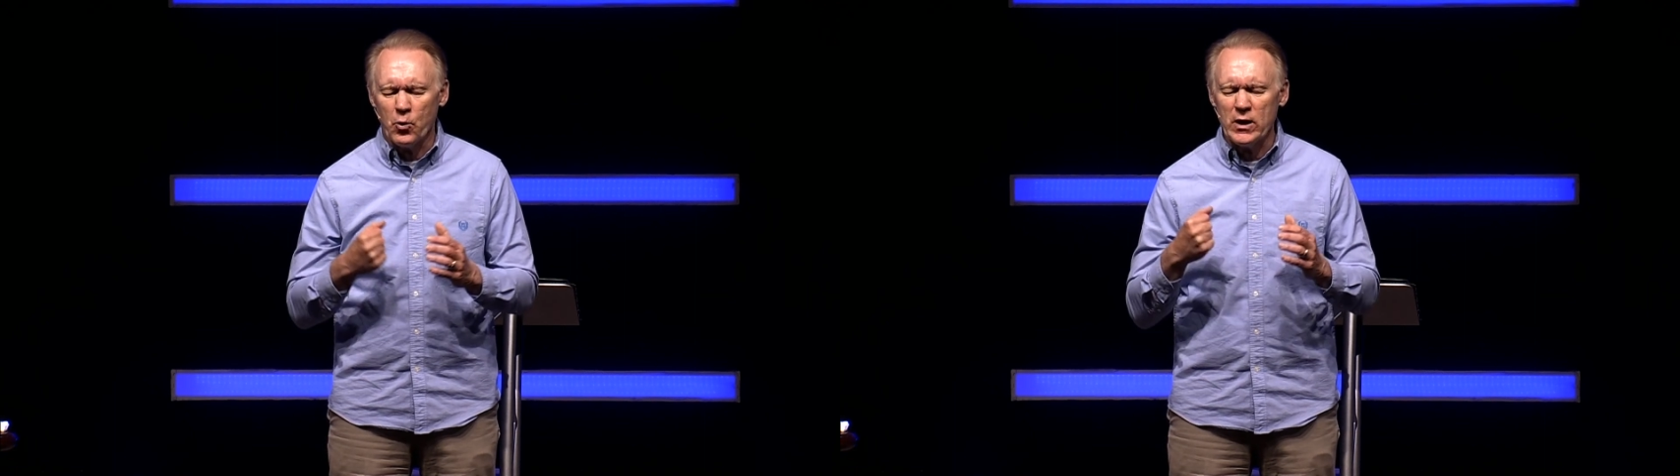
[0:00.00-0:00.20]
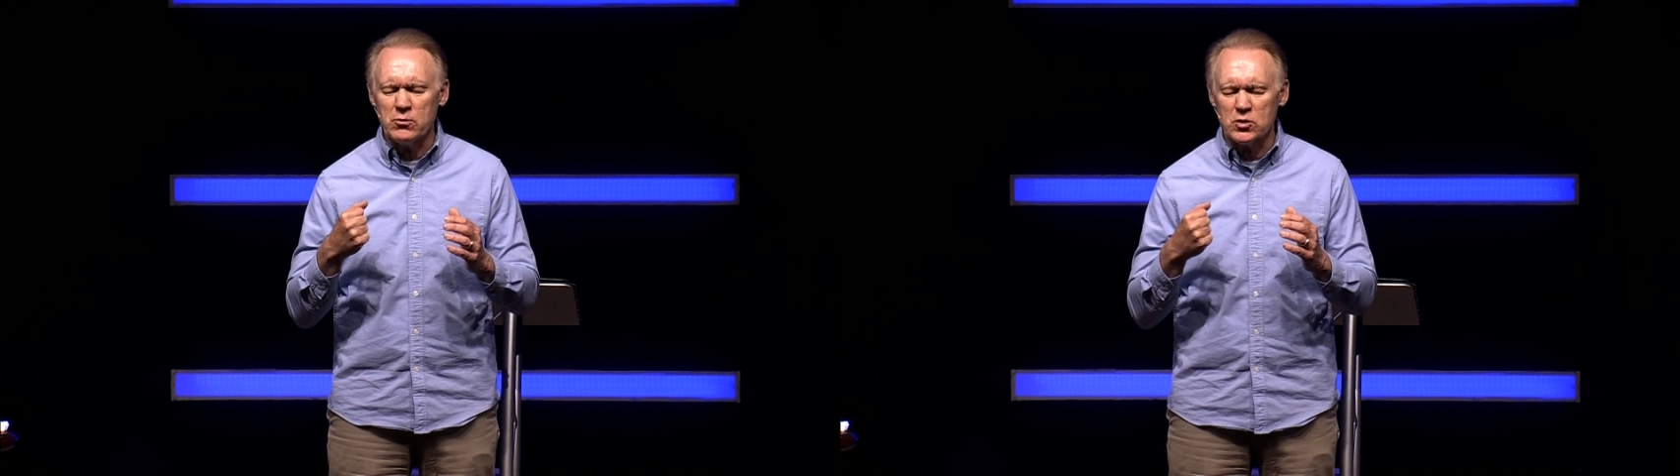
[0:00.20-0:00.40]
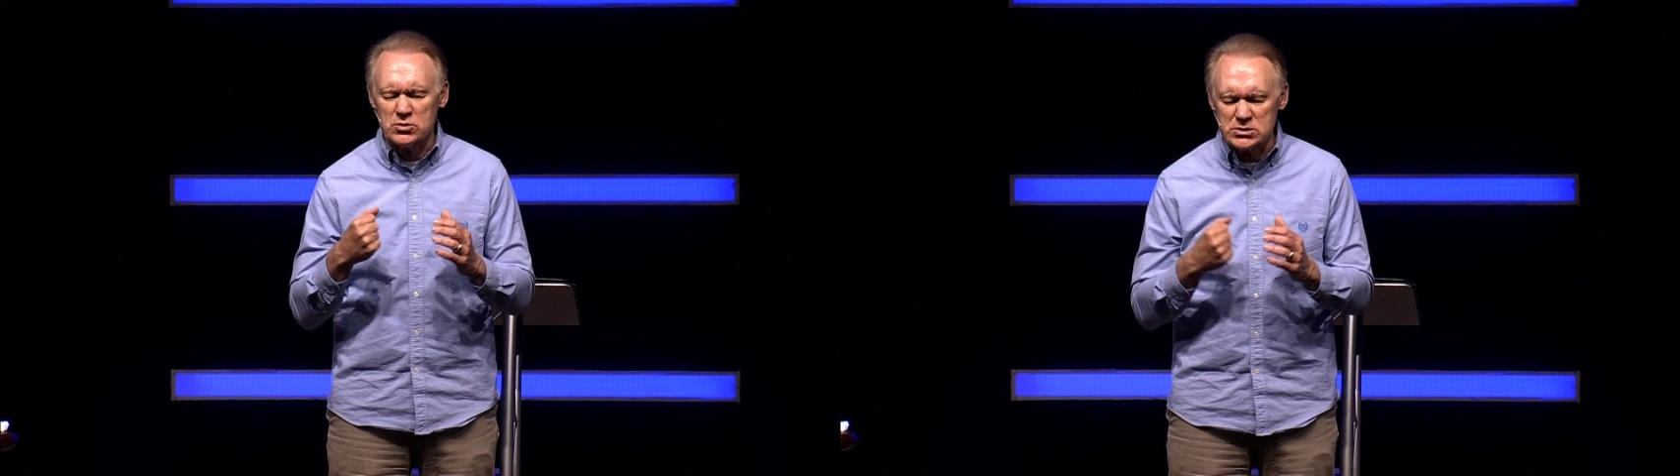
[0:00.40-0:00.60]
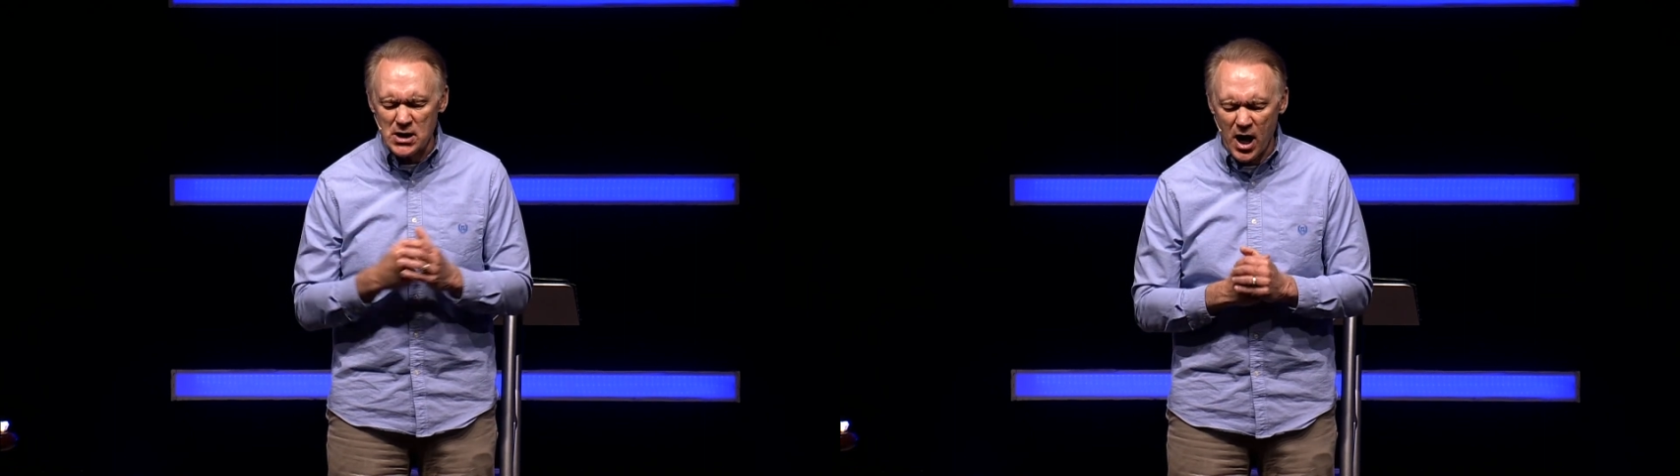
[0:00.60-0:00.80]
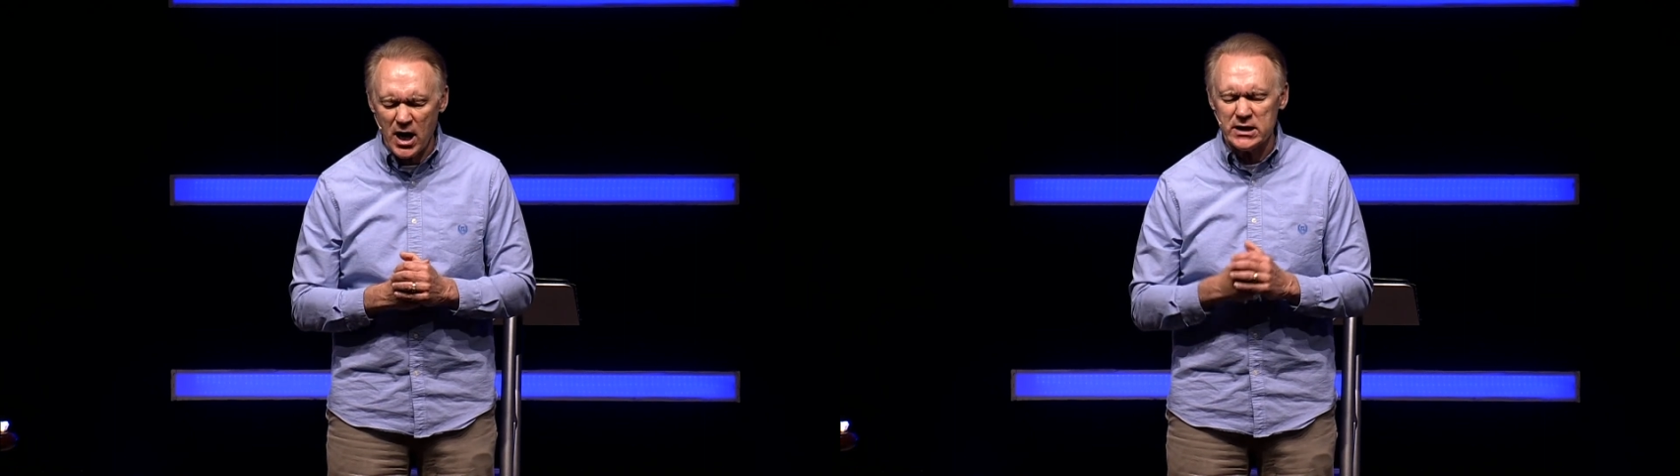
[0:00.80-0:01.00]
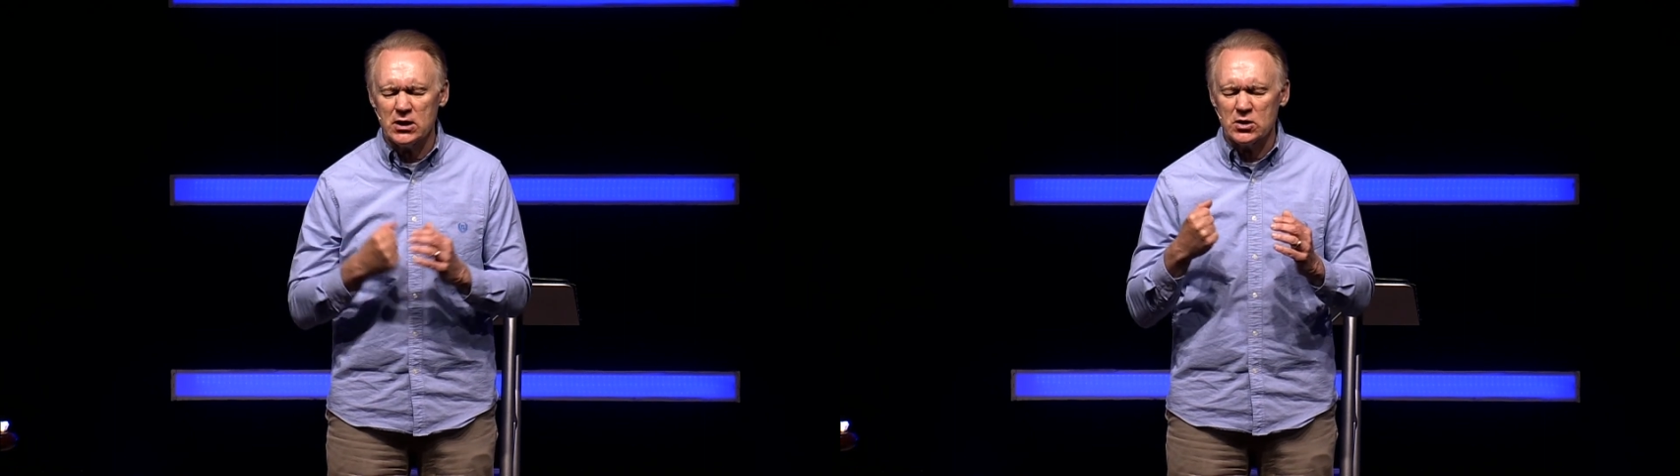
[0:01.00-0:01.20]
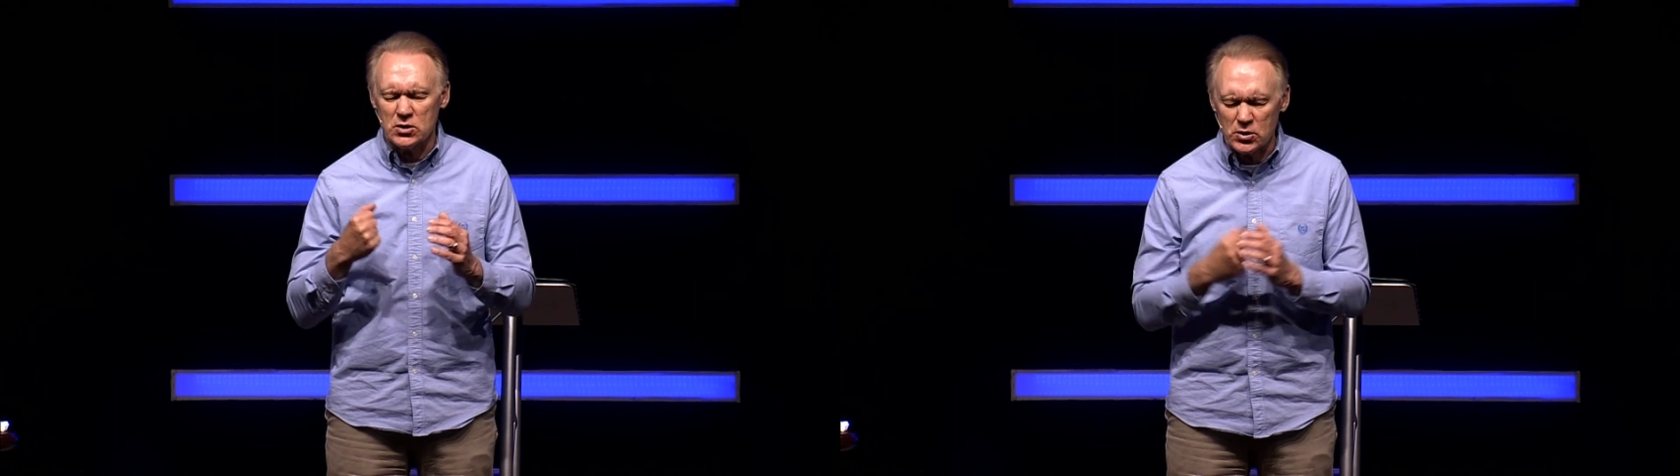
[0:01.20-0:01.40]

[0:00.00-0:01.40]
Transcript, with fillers: we will not